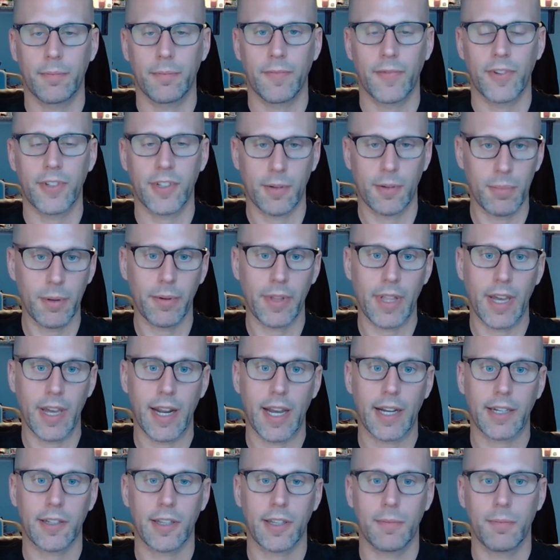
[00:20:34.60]
For some people, that
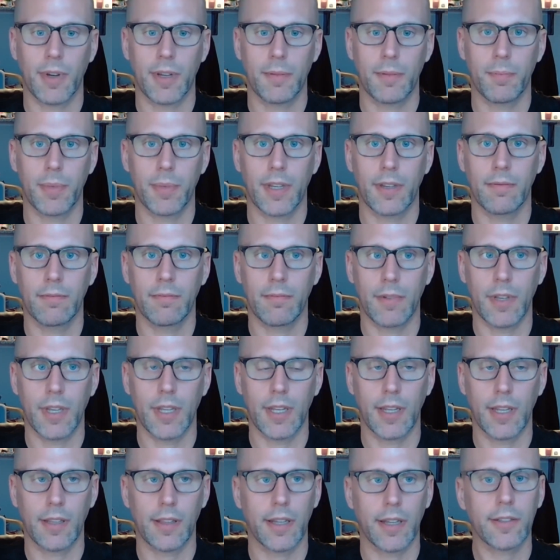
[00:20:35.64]
actually might be
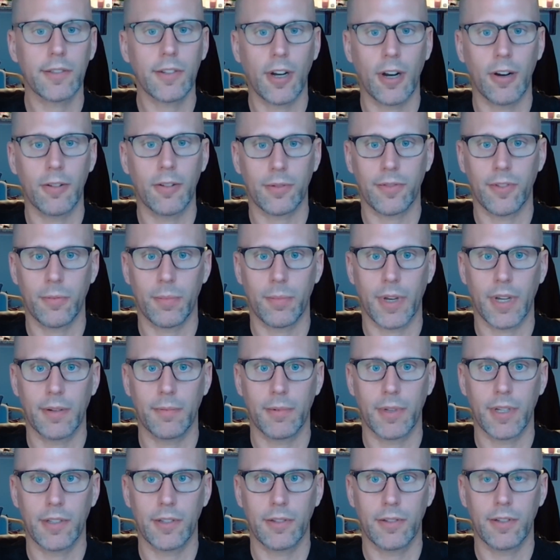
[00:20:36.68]
eating less carbs before bed
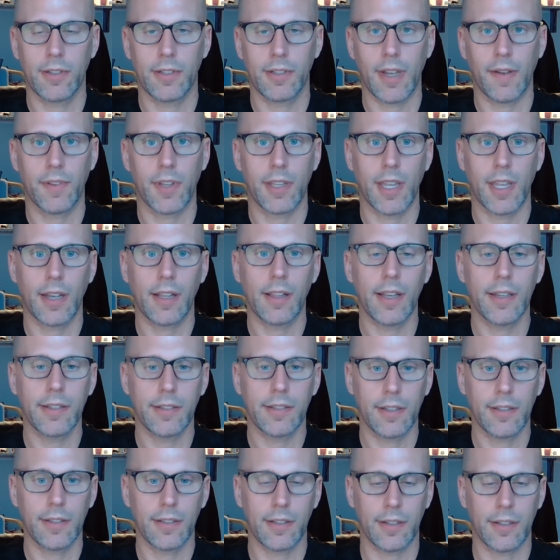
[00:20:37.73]
because you just have to take less
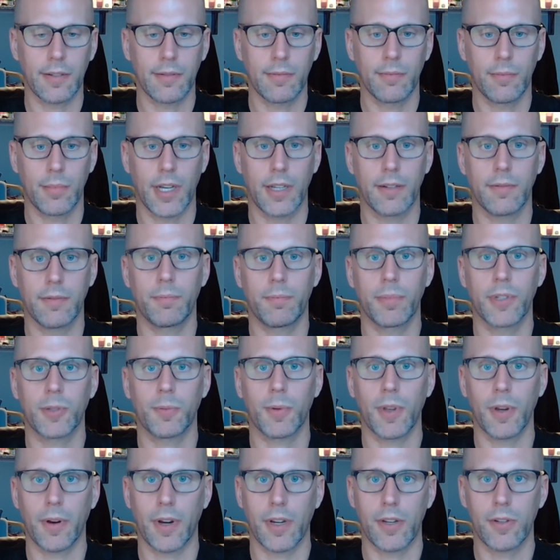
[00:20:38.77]
insulin. But just be
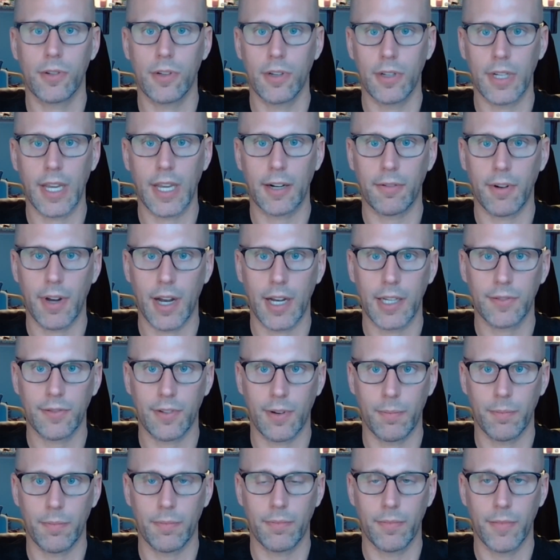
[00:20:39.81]
aware you could get a rise
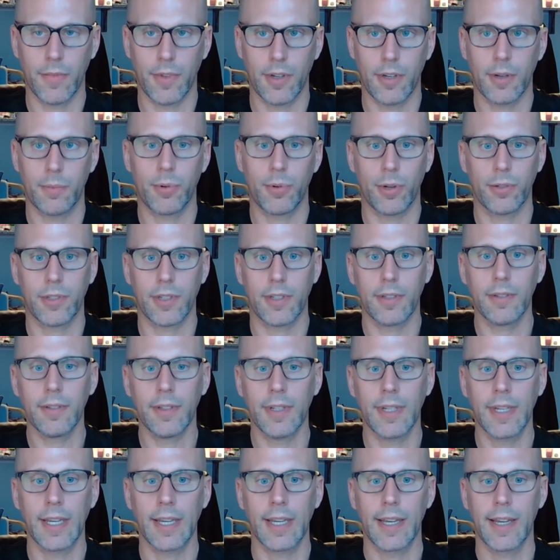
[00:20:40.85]
from the protein.
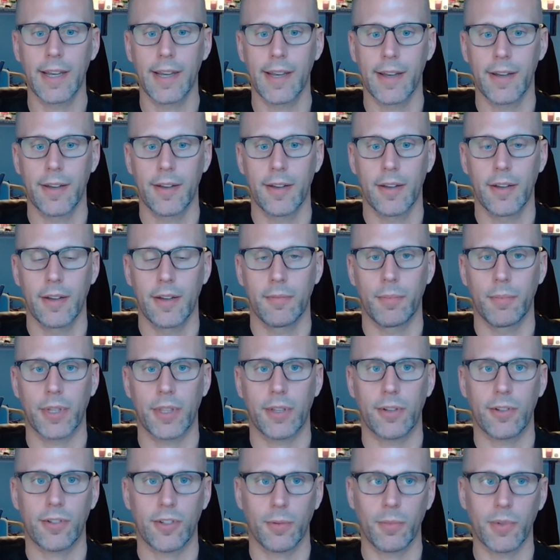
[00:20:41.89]
But
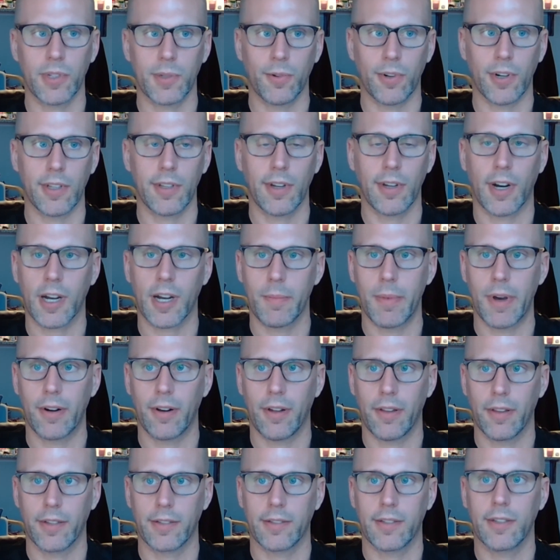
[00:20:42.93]
there's so much more to talk about
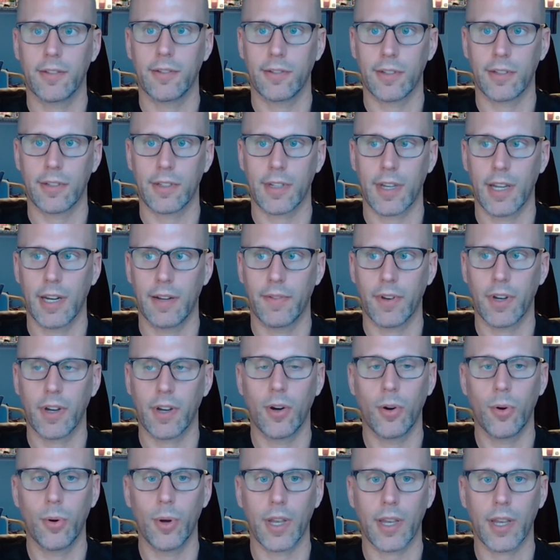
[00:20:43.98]
all this. This is just kind of a
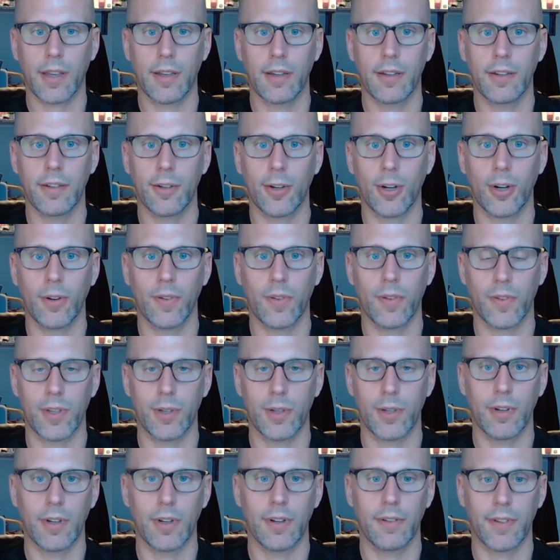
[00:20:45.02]
quick
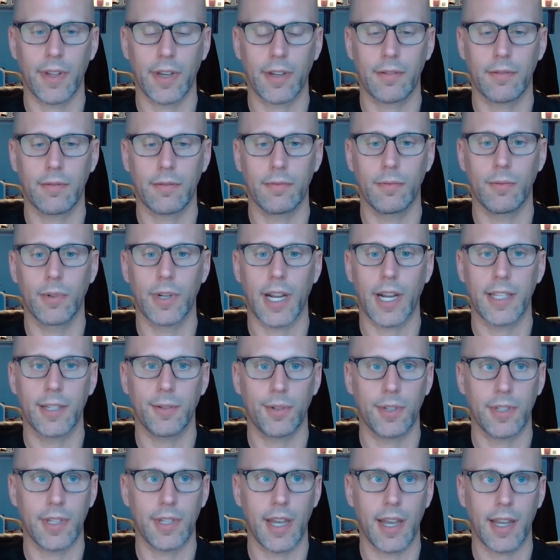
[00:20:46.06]
overview of like what I do
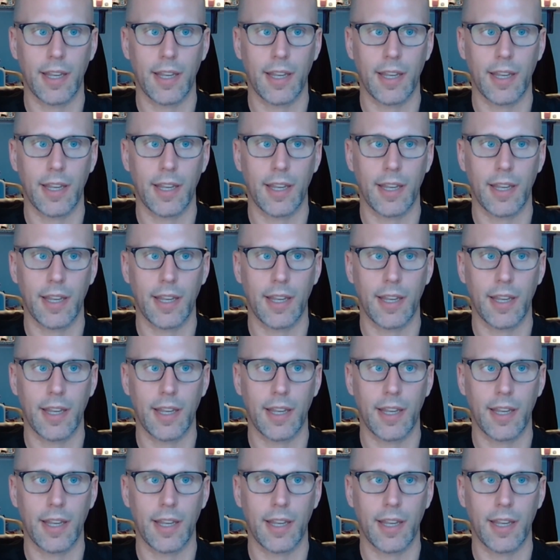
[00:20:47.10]
in a day.